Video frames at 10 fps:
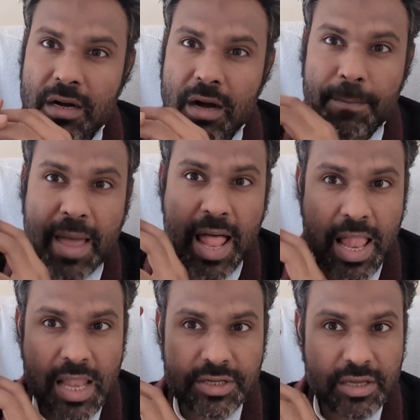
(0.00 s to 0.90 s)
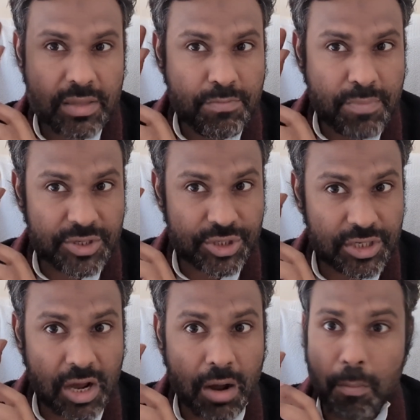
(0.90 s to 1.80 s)
upheld image
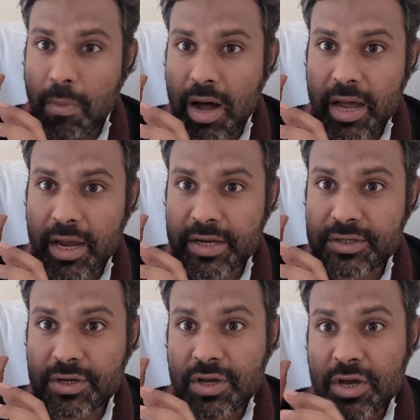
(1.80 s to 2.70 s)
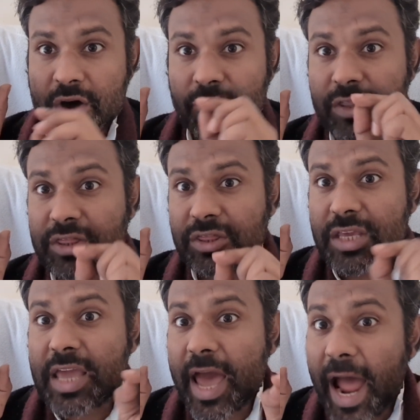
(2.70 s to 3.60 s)
in our mind with
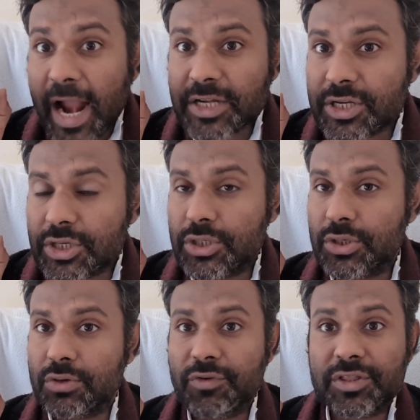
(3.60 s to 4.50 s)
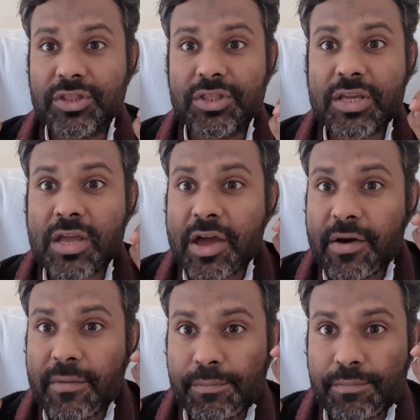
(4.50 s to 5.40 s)
the attitude, with the
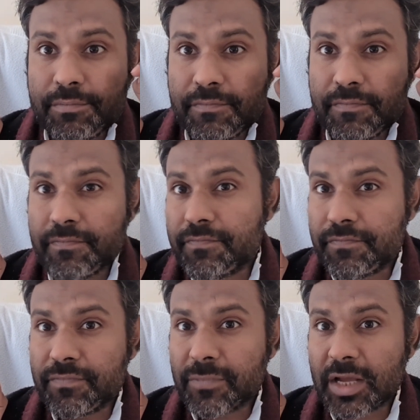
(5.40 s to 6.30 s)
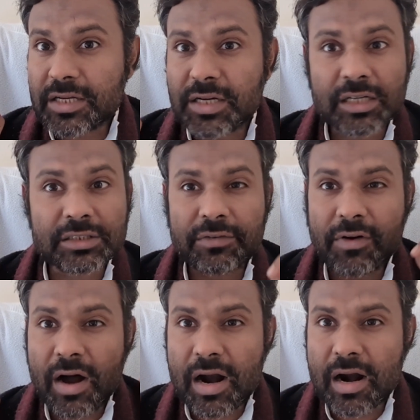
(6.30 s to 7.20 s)
conduct of
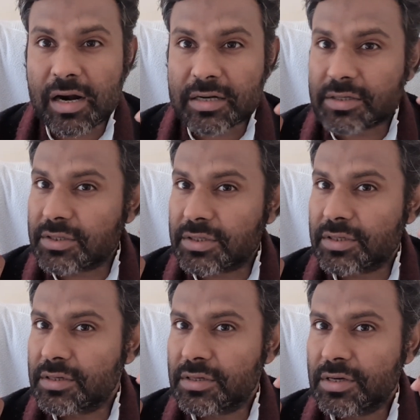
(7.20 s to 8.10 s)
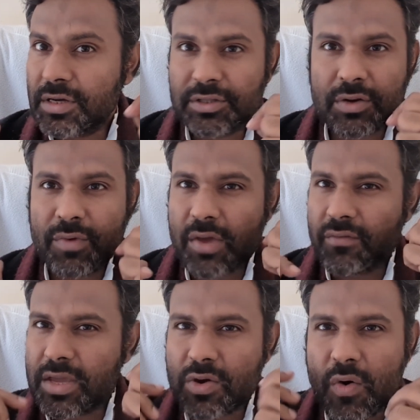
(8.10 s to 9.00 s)
ours, the way
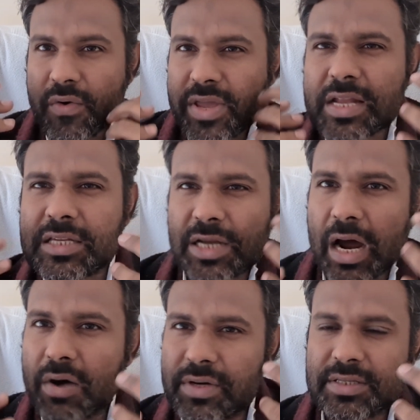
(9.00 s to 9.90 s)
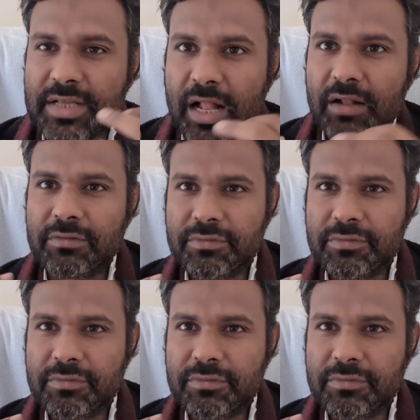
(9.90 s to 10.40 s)
we orient ourselves